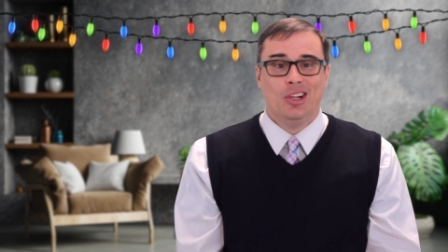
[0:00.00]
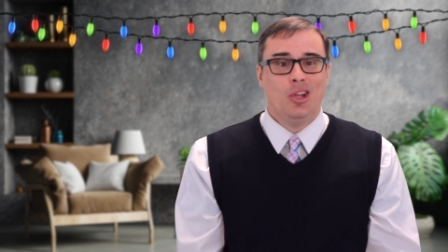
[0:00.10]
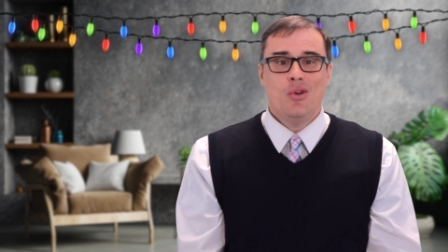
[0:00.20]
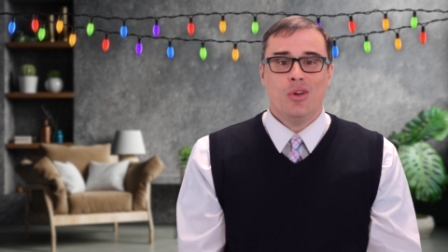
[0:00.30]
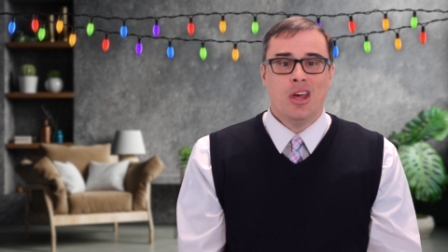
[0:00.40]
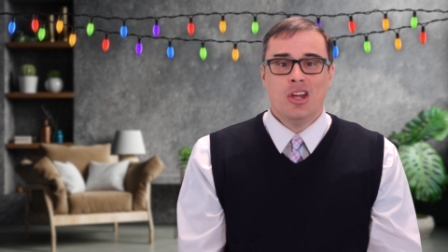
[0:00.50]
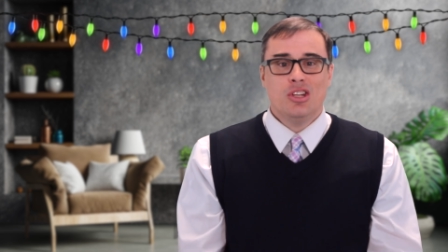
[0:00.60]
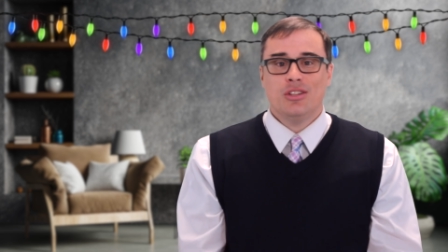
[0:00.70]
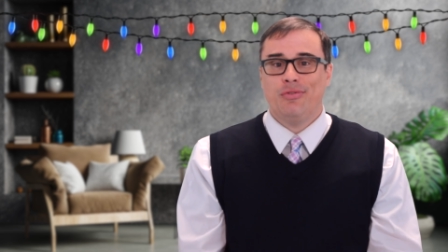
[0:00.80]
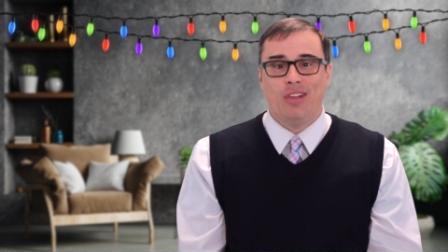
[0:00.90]
Luke
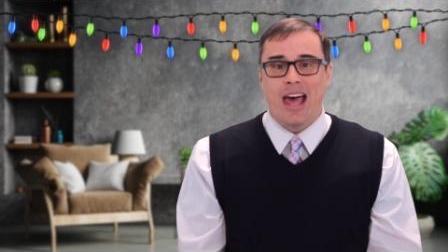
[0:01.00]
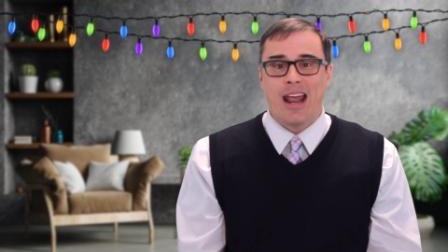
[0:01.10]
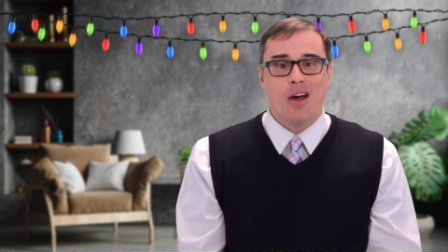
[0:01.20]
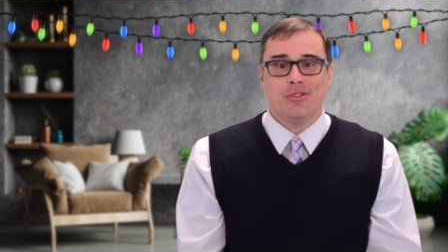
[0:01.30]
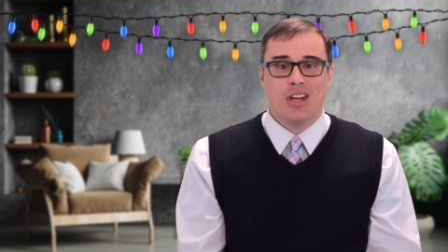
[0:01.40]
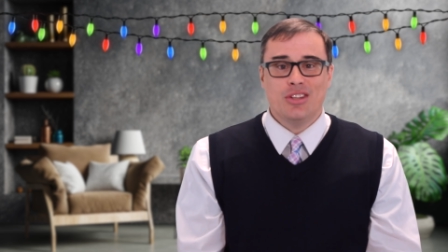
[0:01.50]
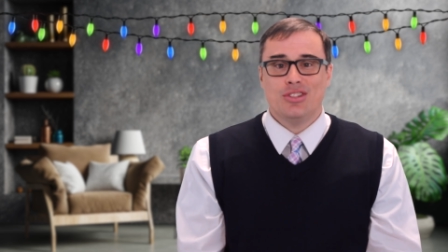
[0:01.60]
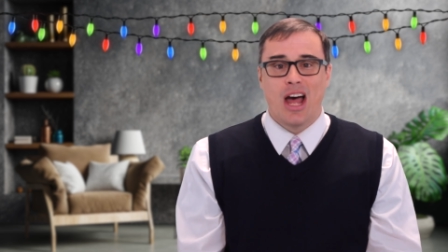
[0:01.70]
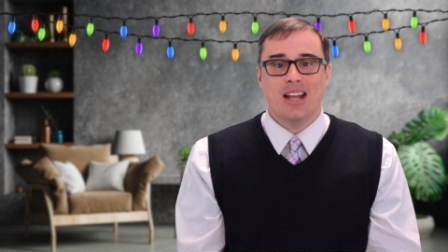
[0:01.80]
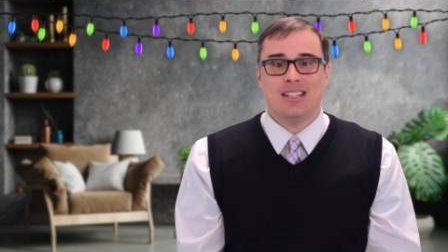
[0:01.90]
just flat out
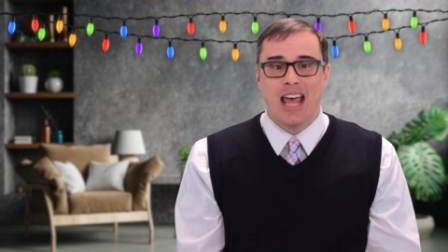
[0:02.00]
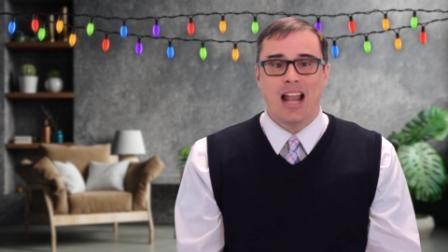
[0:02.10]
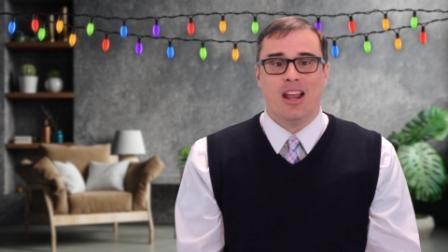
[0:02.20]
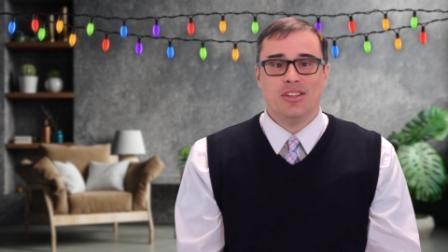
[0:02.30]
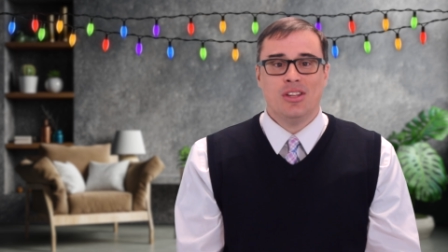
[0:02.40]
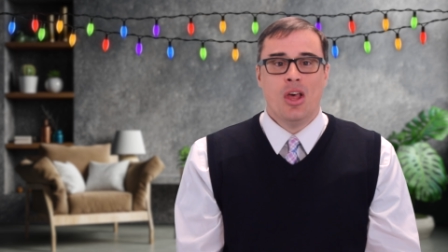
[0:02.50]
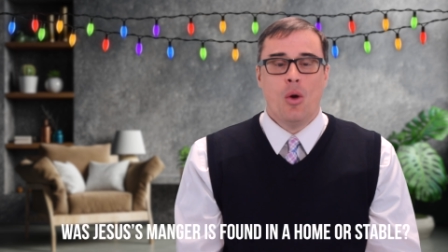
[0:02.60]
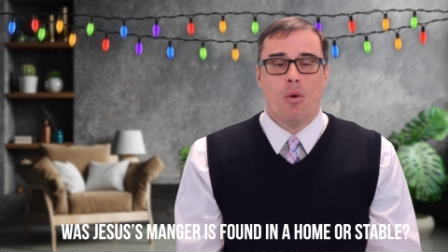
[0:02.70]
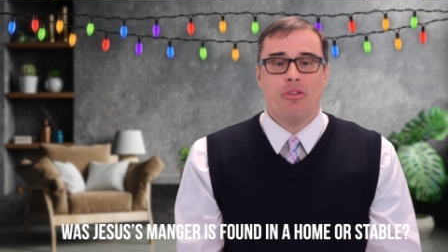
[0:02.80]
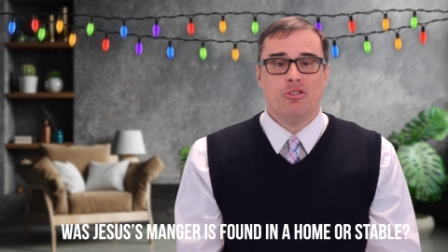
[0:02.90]
does not tell us
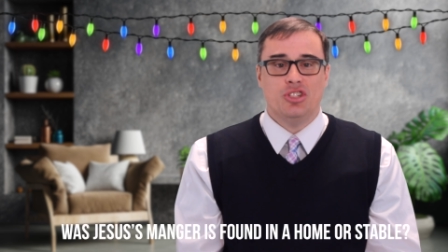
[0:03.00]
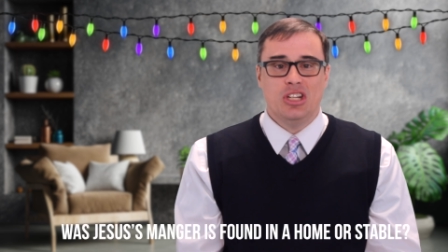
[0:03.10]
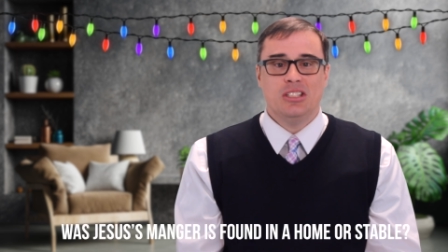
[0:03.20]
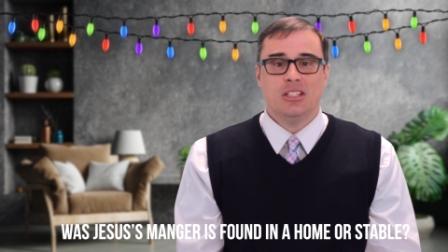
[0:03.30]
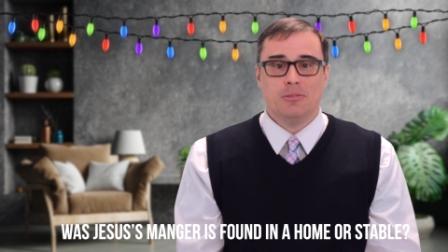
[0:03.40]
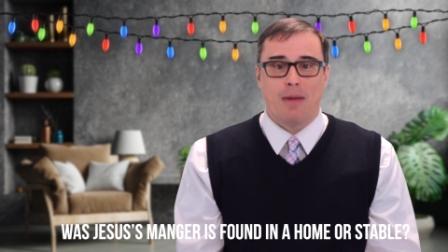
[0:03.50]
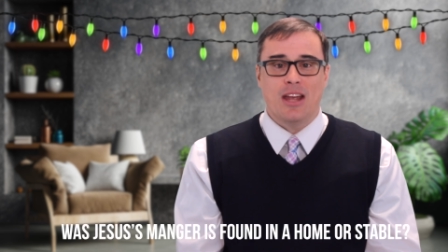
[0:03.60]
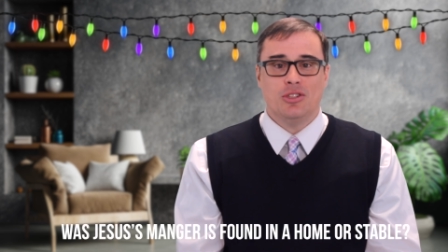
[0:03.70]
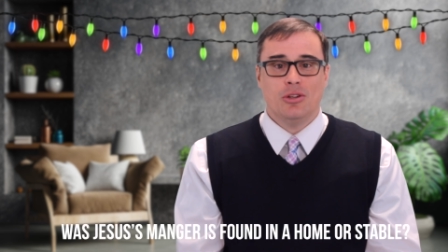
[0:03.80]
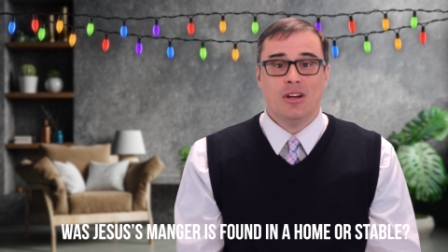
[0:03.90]
whether Jesus'
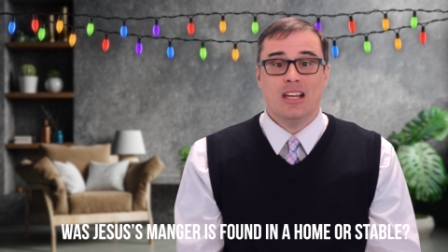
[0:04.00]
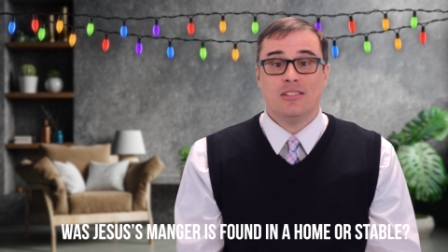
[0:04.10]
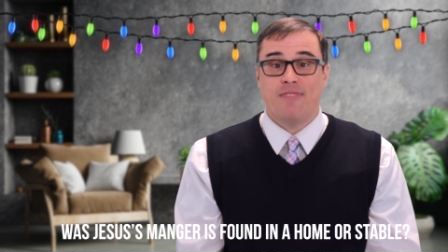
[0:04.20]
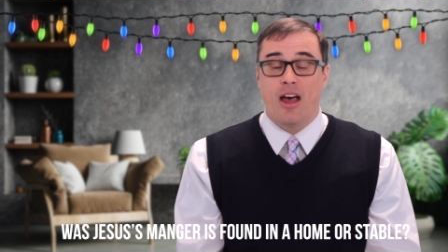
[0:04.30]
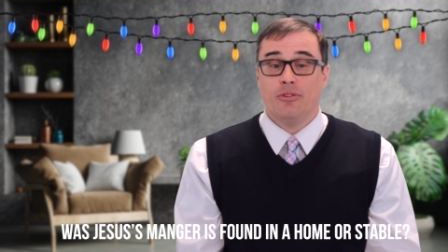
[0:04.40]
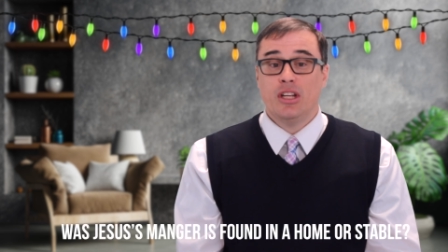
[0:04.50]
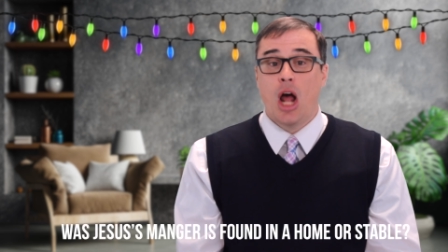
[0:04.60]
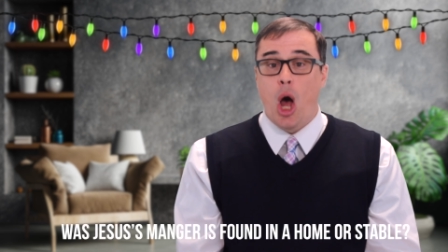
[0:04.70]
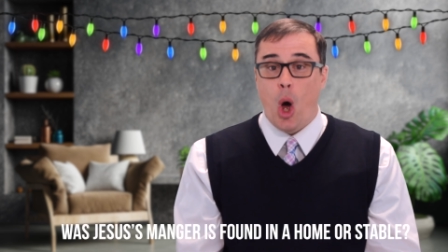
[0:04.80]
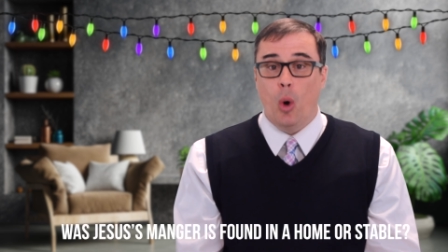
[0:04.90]
manger is found in
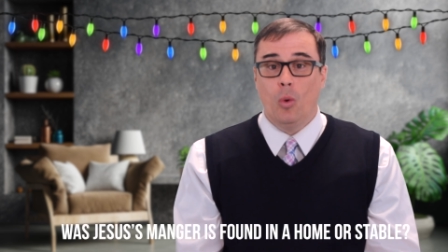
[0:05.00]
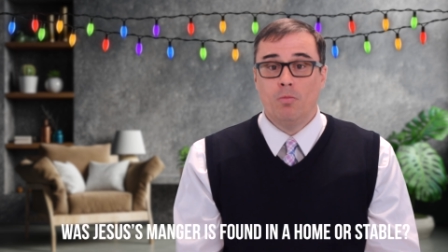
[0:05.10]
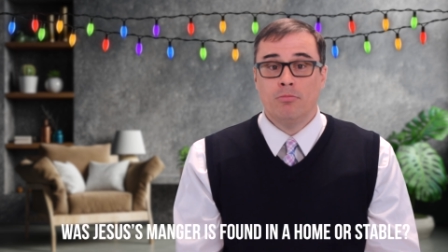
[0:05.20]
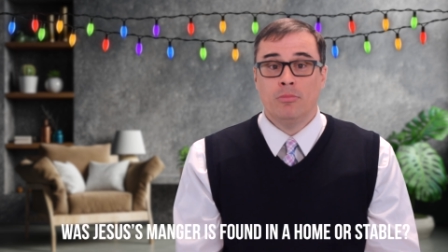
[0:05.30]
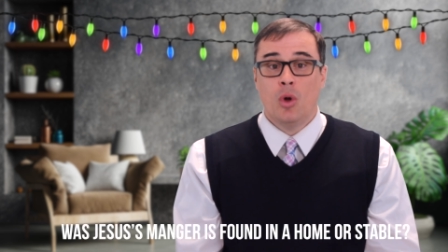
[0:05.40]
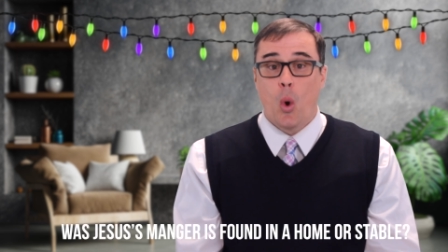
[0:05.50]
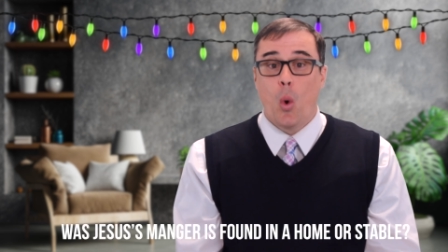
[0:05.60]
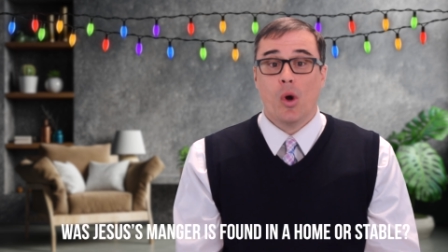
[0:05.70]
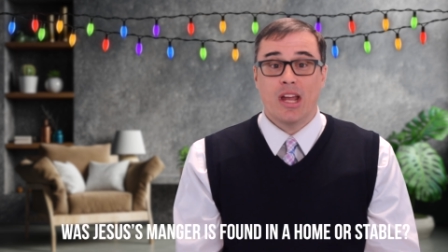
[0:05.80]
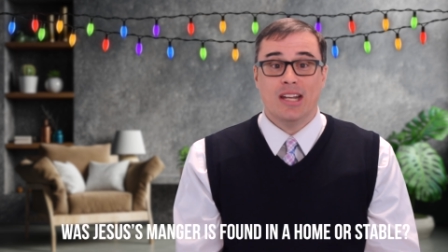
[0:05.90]
a home
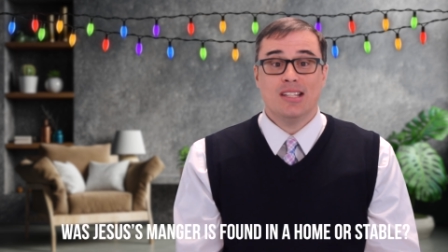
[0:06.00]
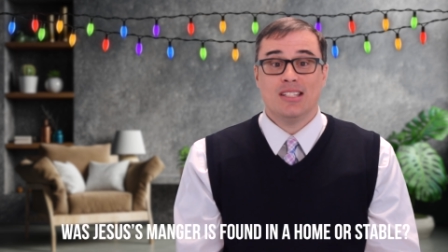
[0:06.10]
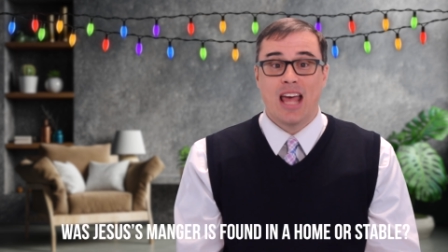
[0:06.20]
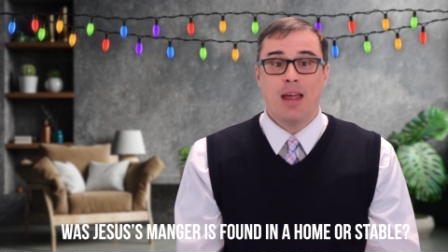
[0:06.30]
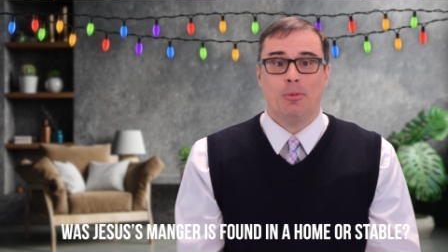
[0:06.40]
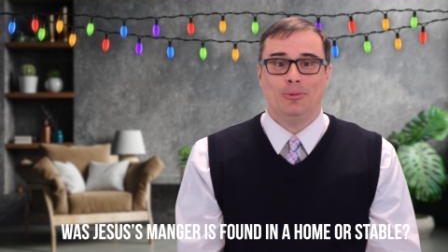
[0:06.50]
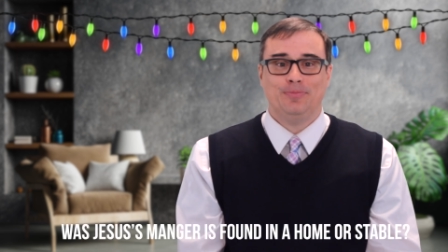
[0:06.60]
or in a stable.